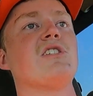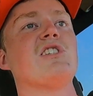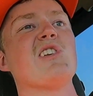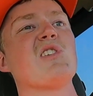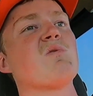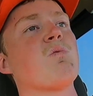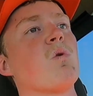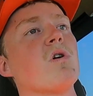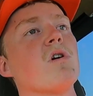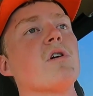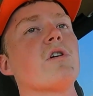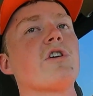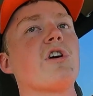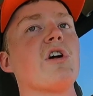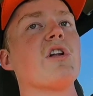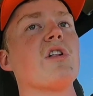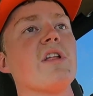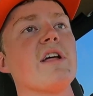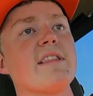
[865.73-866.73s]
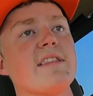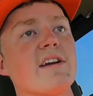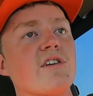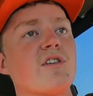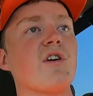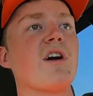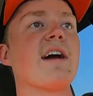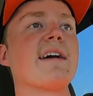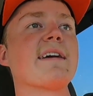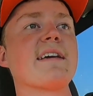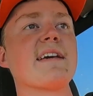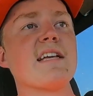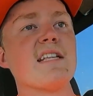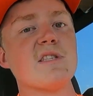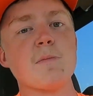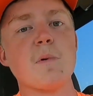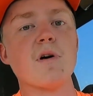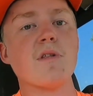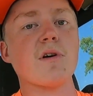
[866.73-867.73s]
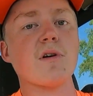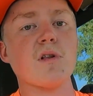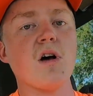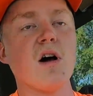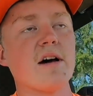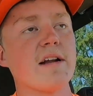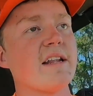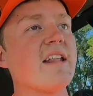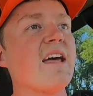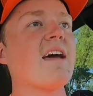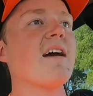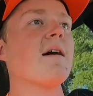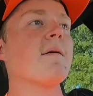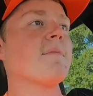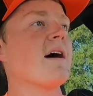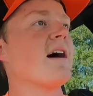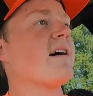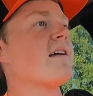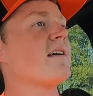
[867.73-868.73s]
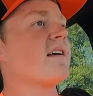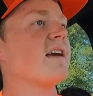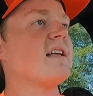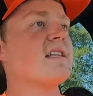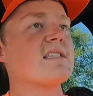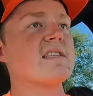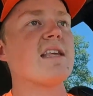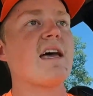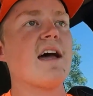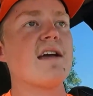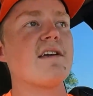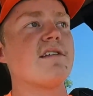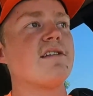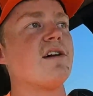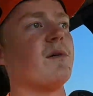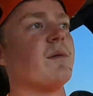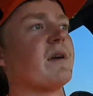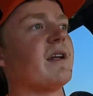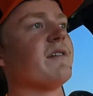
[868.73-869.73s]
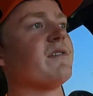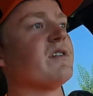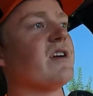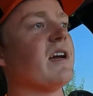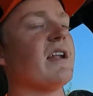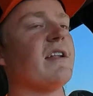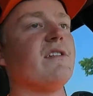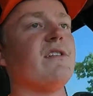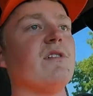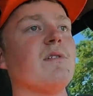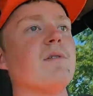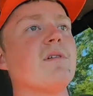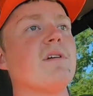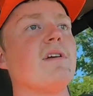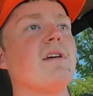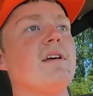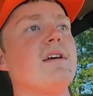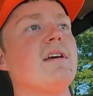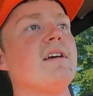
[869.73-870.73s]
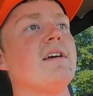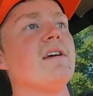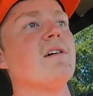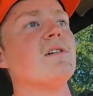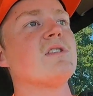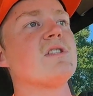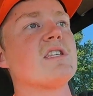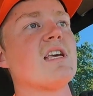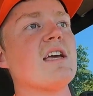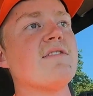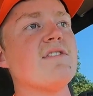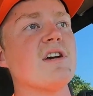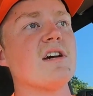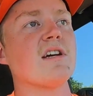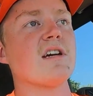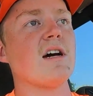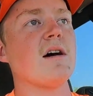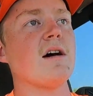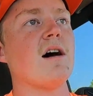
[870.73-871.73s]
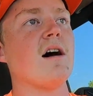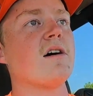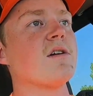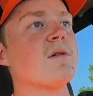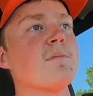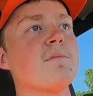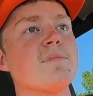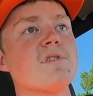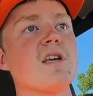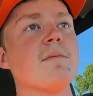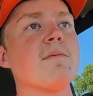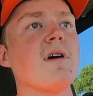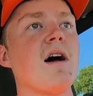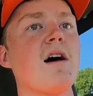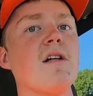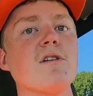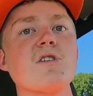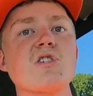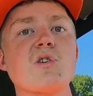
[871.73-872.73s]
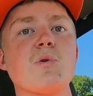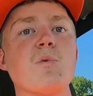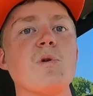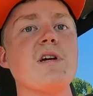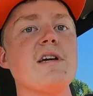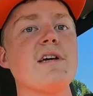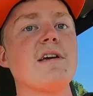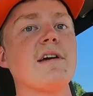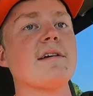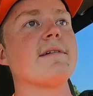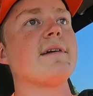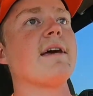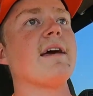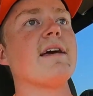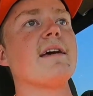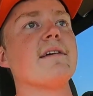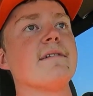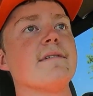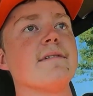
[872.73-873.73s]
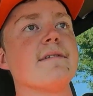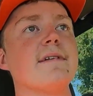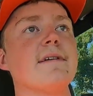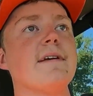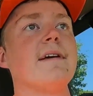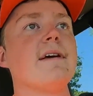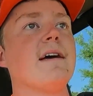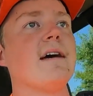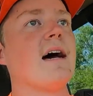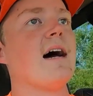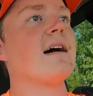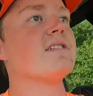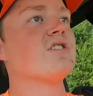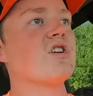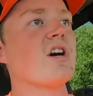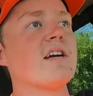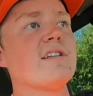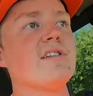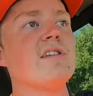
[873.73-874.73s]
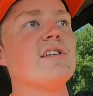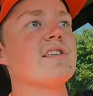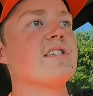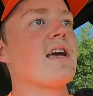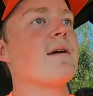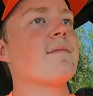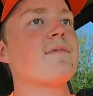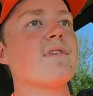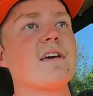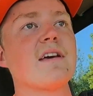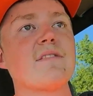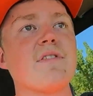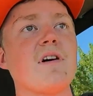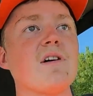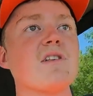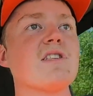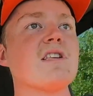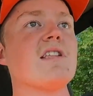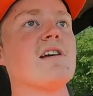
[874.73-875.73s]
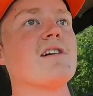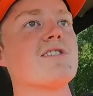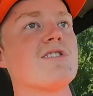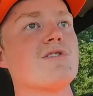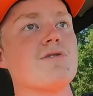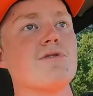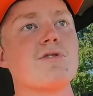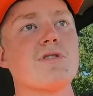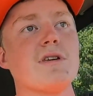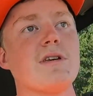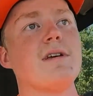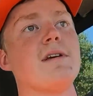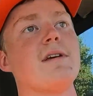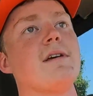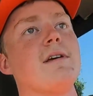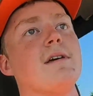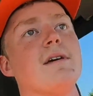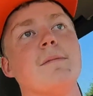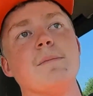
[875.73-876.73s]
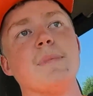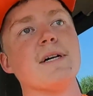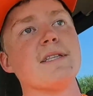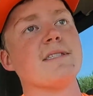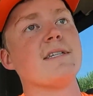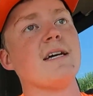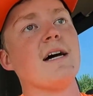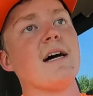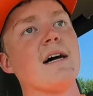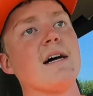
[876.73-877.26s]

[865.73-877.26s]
just were going to let their grandkids mow their lawn. And hey, I'm not against that. You know, whatever you got to do, you know, save you $100 some a week. Hey, I'd try to do the same thing if I was in their shoes. But